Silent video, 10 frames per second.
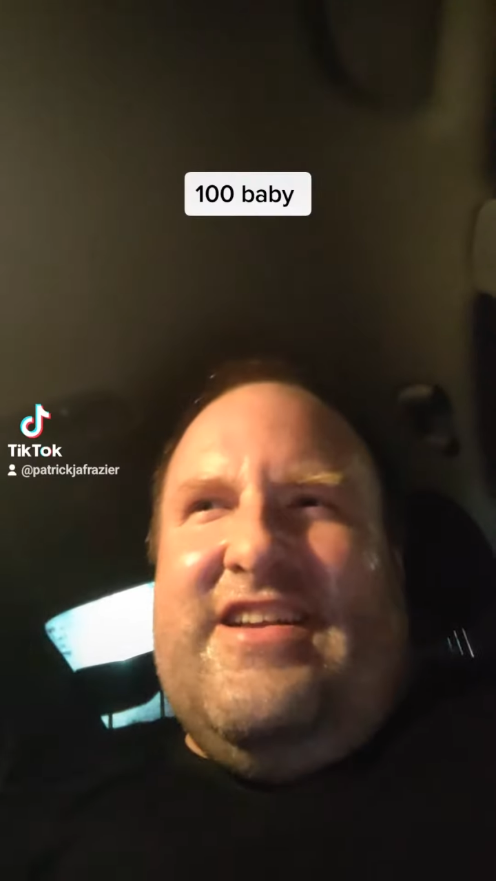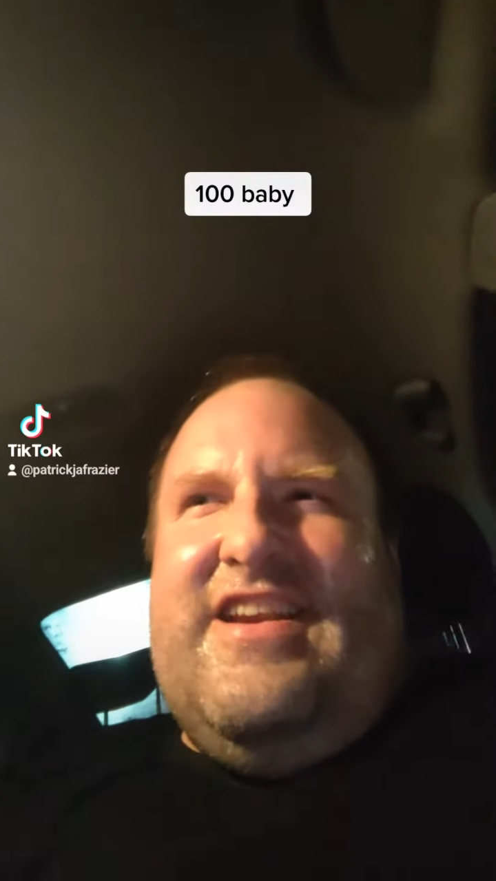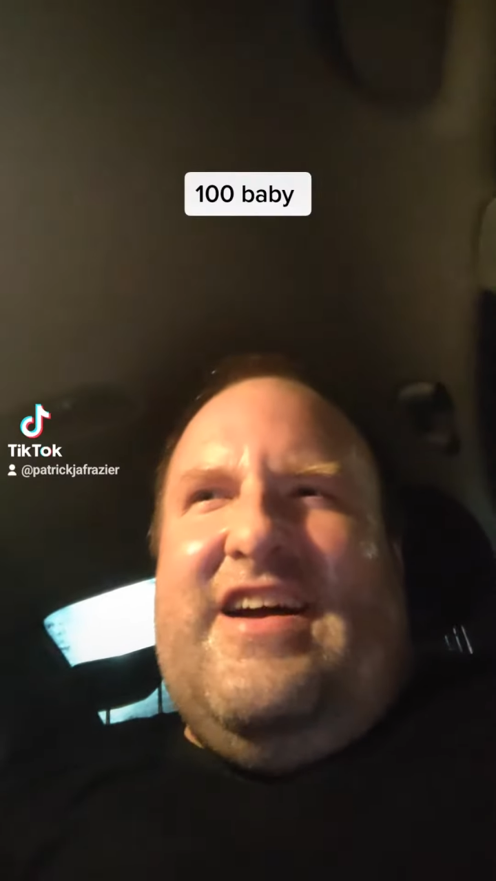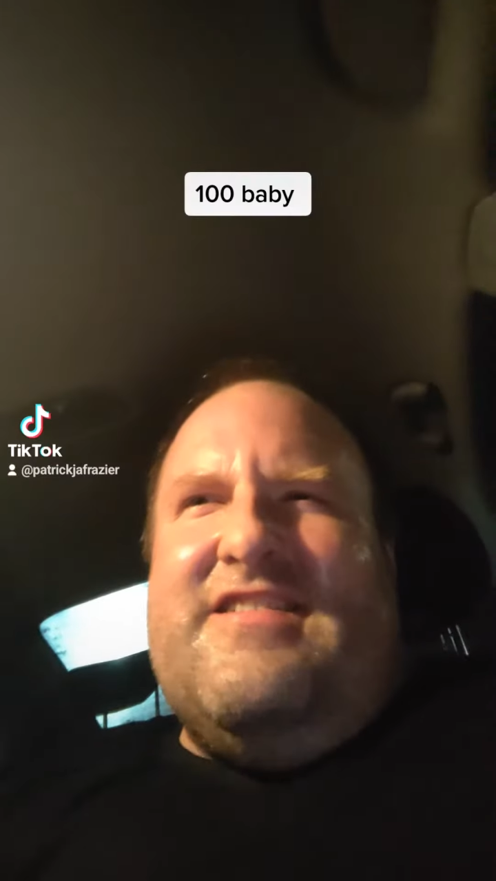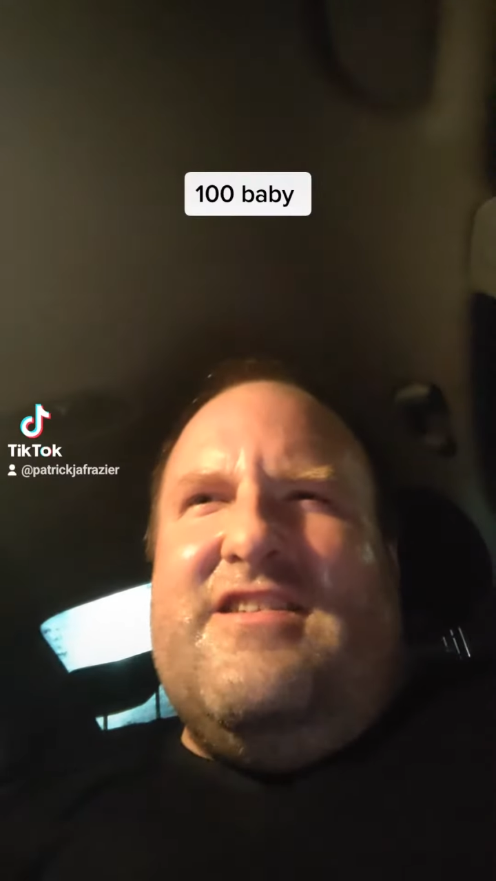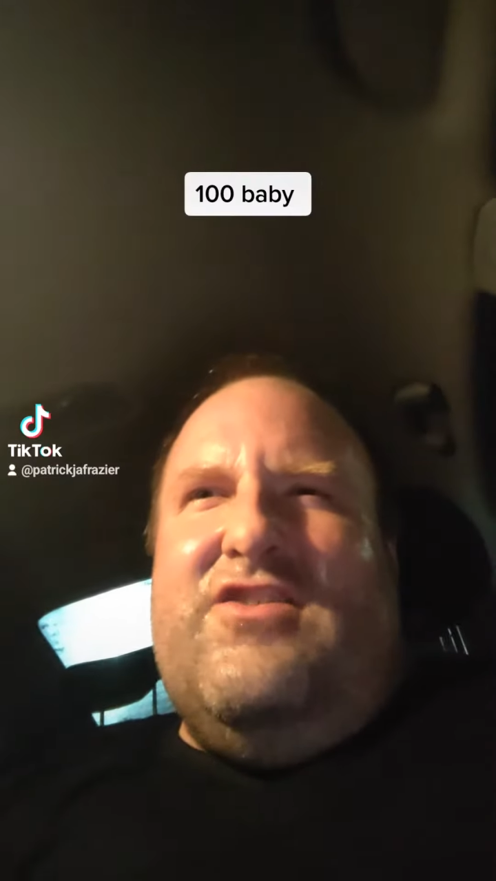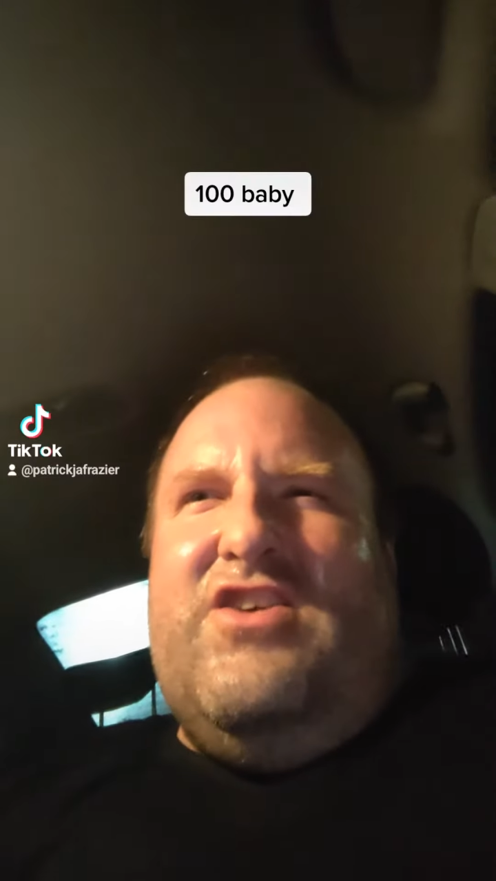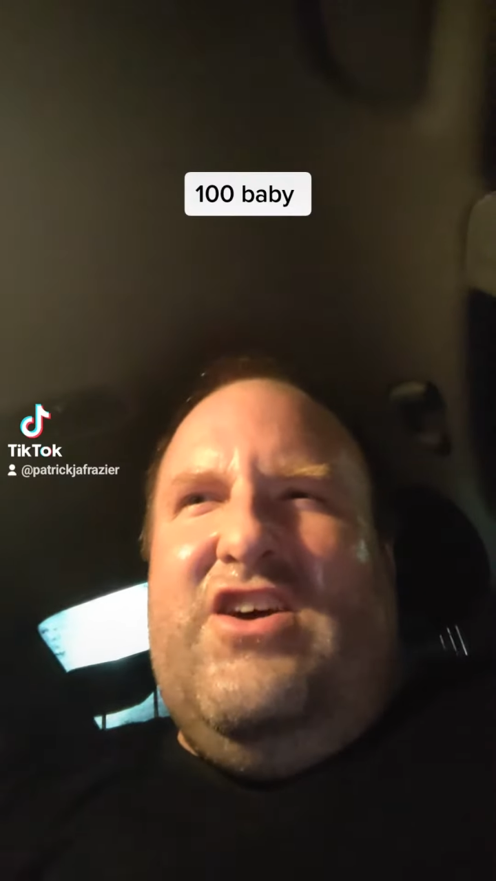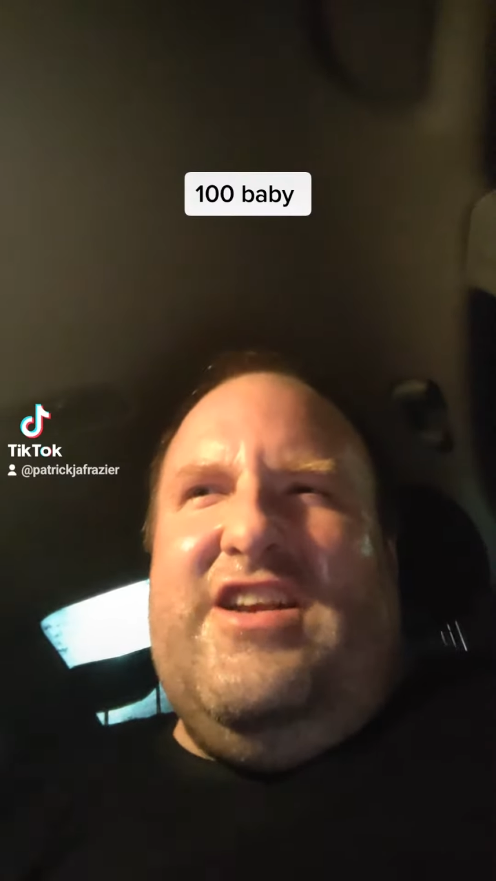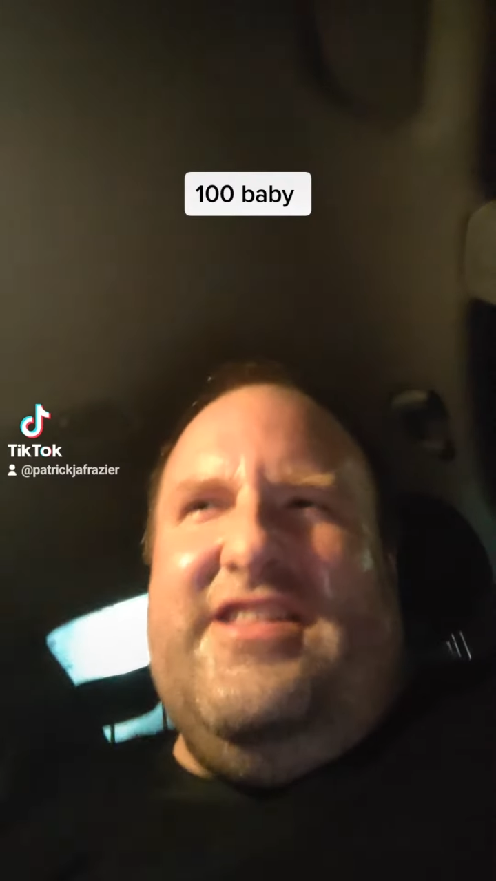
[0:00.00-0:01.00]
not so
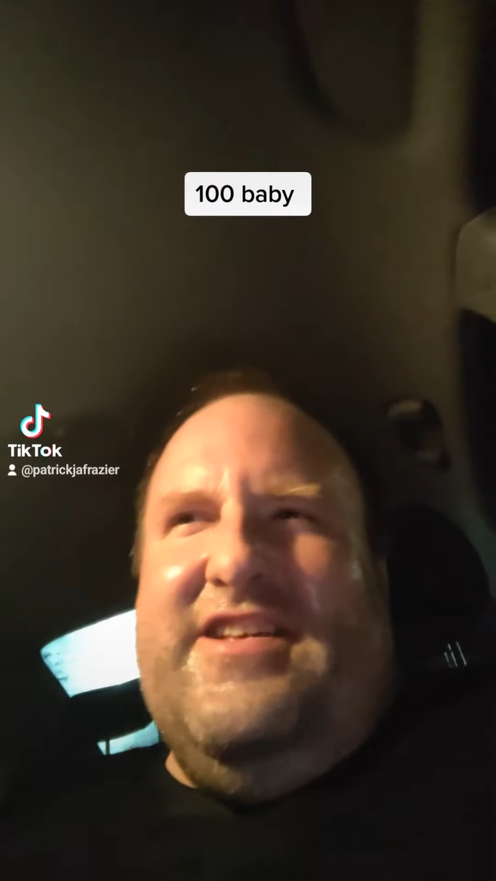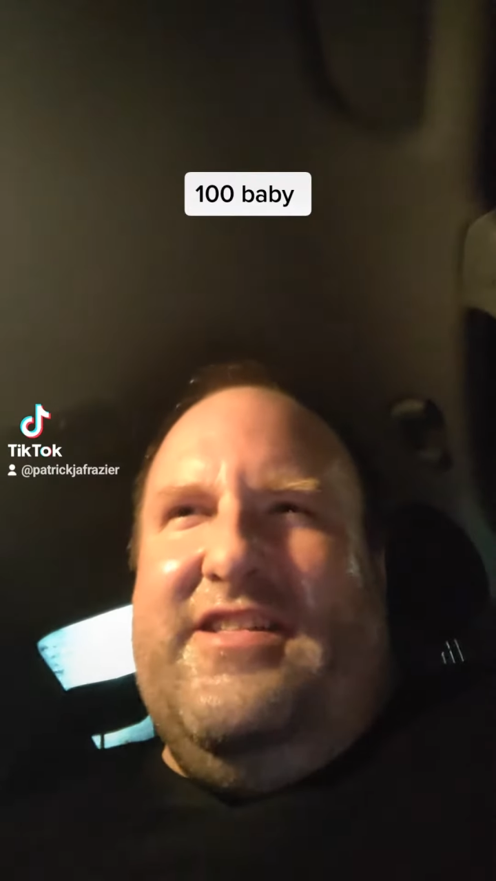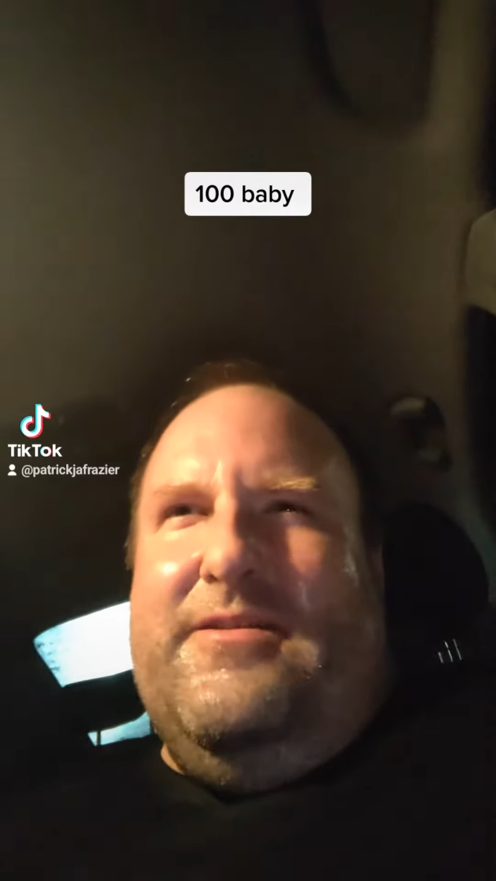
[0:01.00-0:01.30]
good. And then